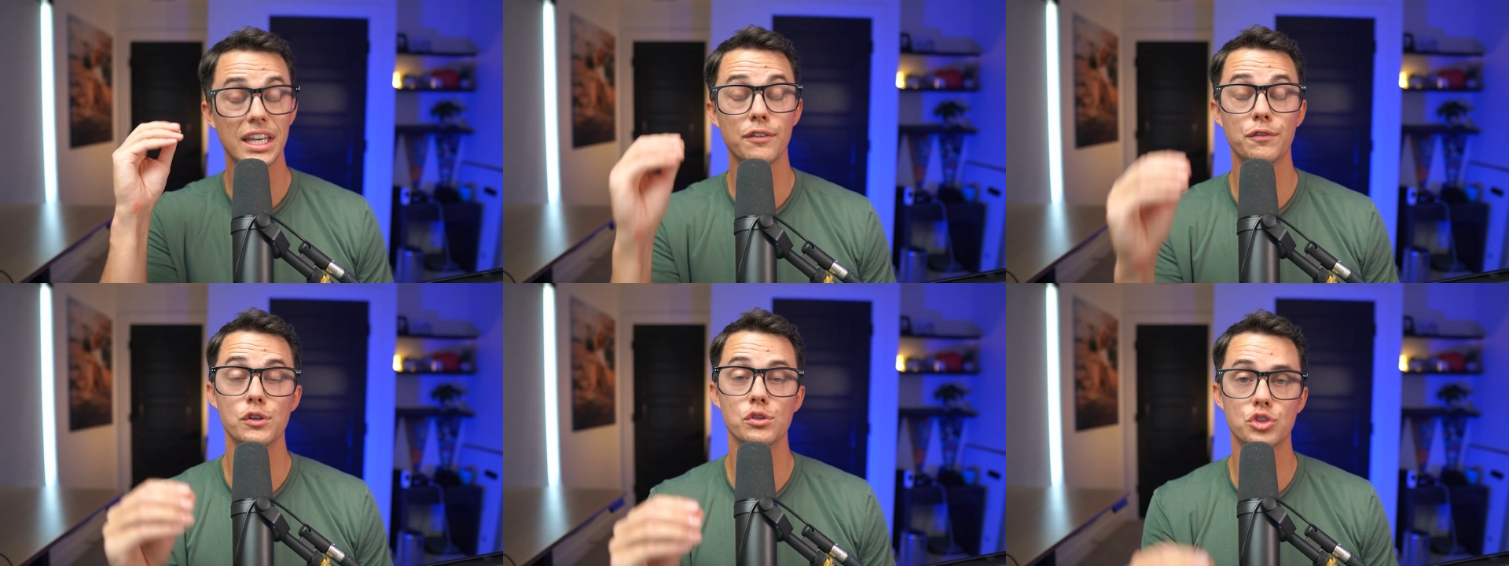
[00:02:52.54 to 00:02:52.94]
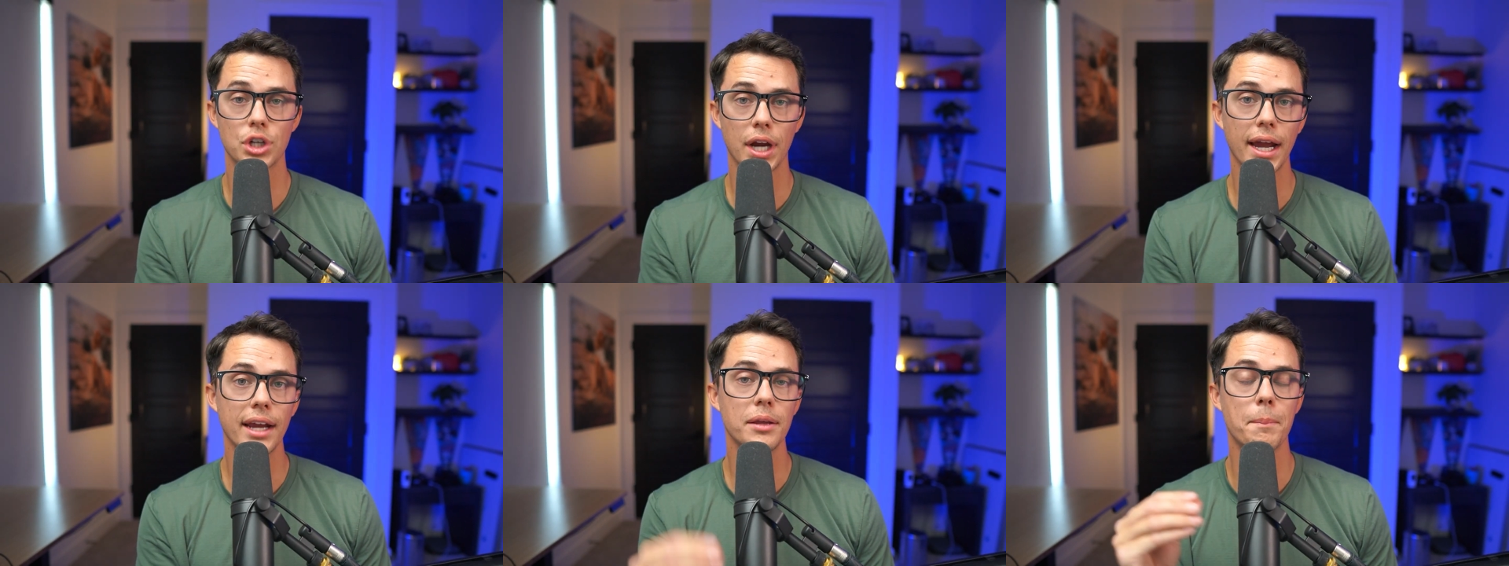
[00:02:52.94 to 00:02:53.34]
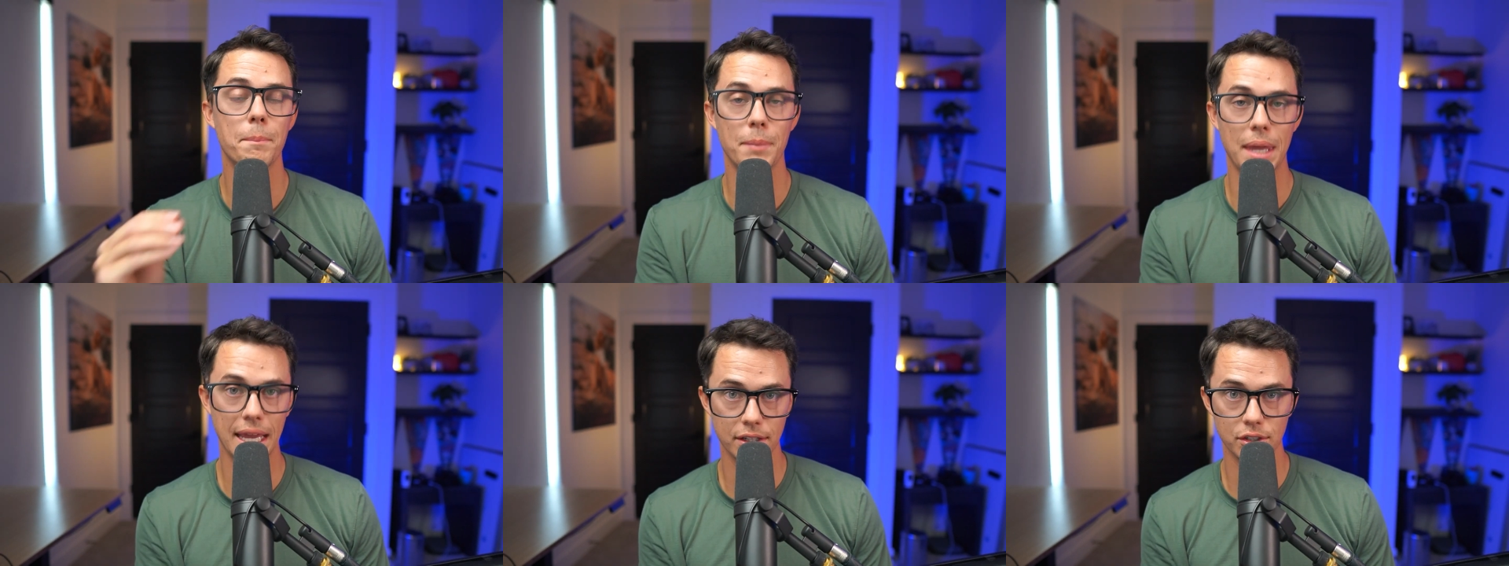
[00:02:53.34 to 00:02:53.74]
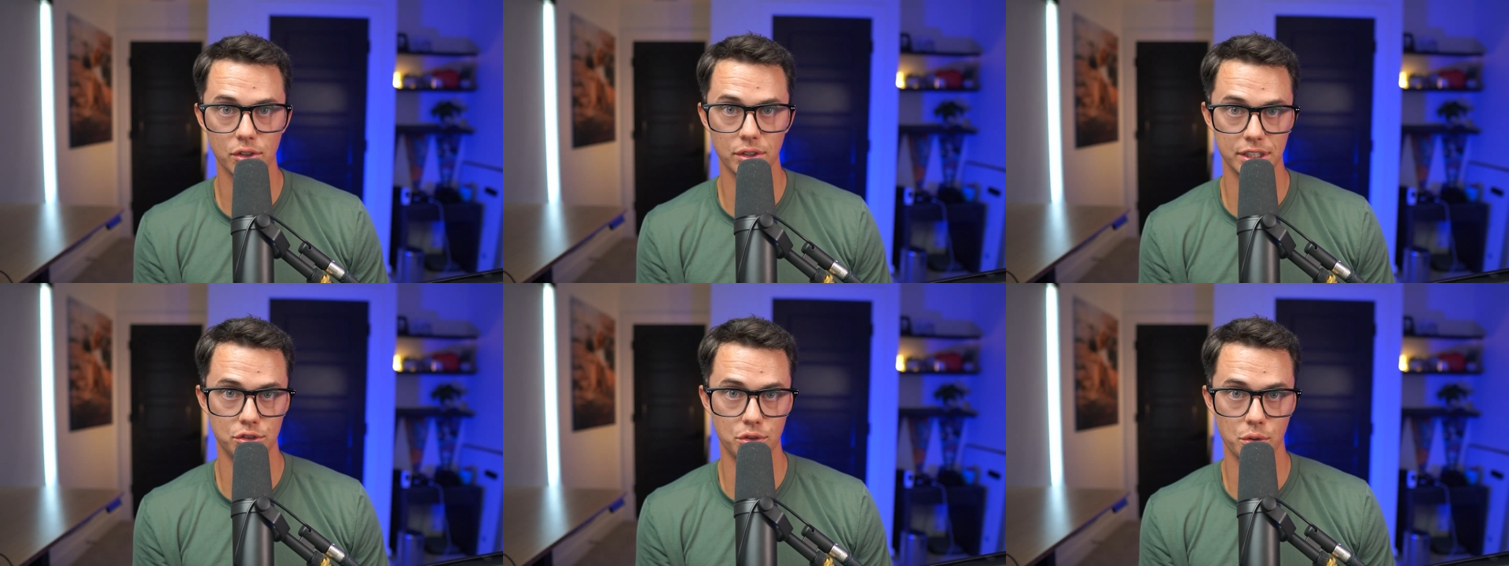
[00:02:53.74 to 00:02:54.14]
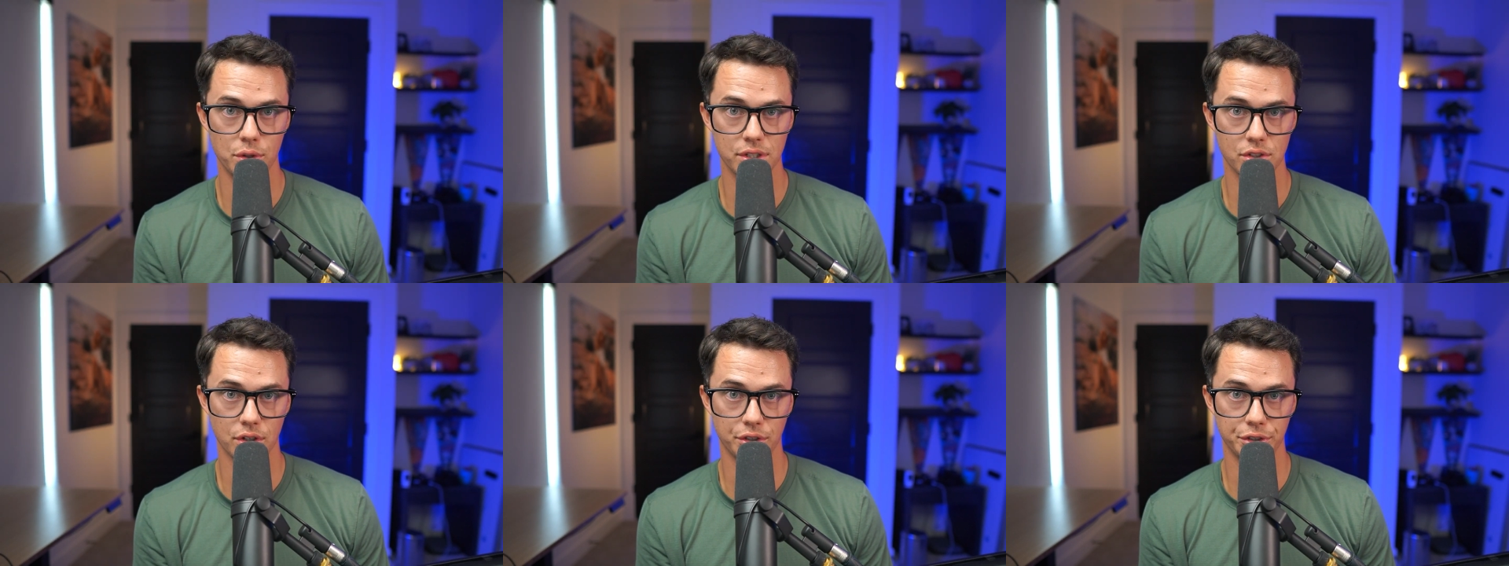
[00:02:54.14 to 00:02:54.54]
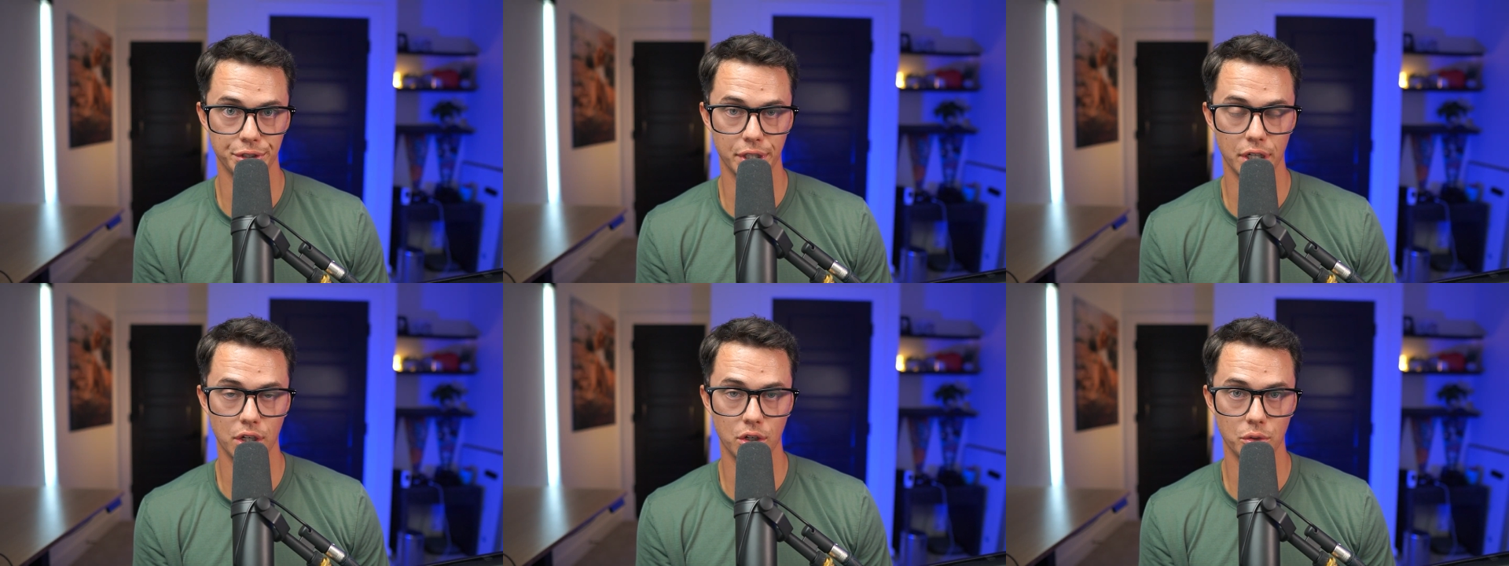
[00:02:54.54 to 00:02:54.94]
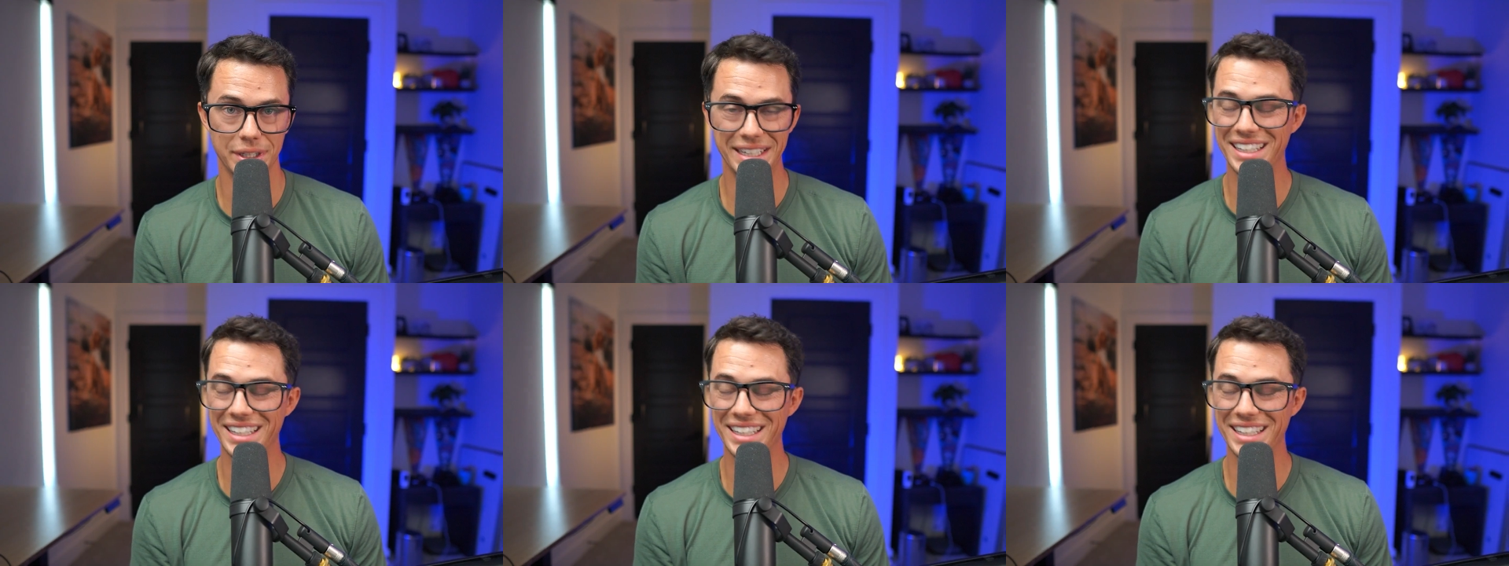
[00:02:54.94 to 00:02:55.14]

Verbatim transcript: If you try to manually do this on your own,